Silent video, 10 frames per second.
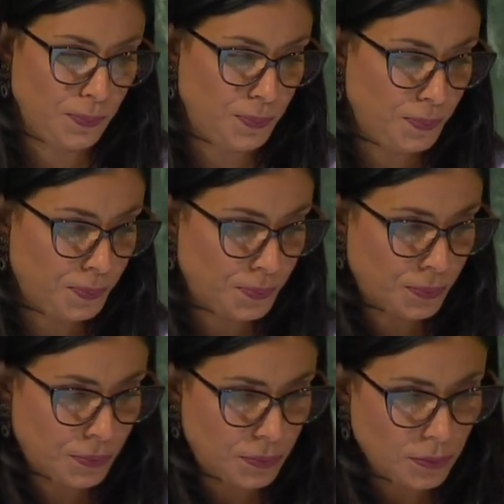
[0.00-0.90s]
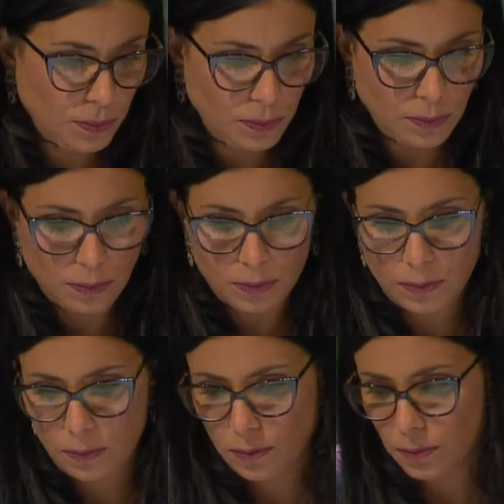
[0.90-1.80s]

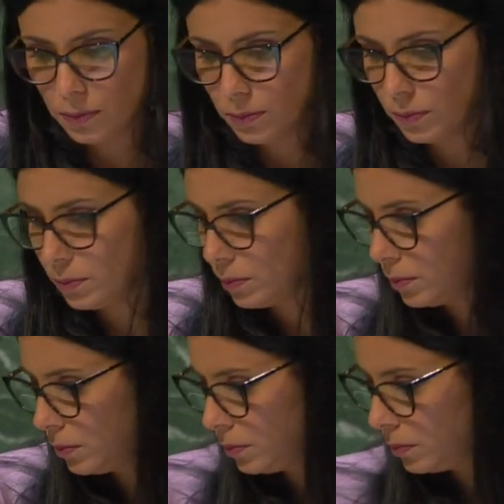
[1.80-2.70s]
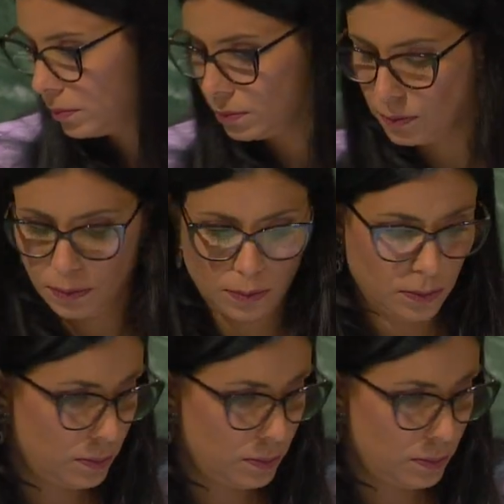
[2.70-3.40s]
[no speech]